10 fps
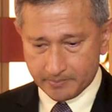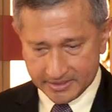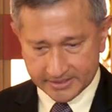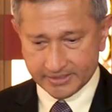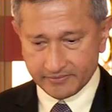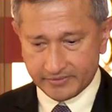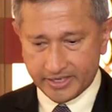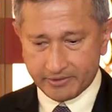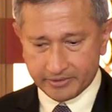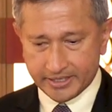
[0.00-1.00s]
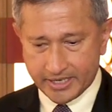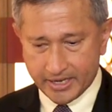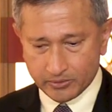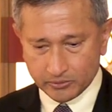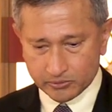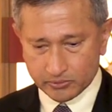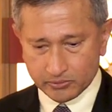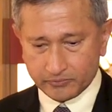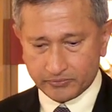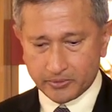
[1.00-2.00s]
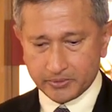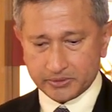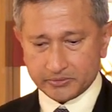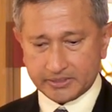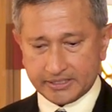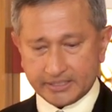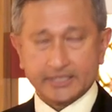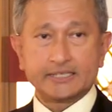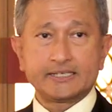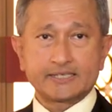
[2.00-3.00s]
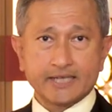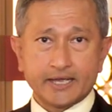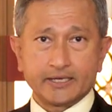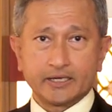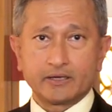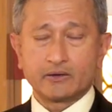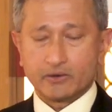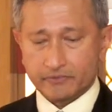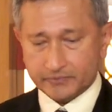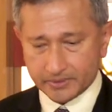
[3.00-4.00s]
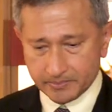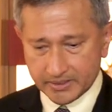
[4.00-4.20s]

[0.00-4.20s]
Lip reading: Minister Vieira and I also look forward to the early signing of the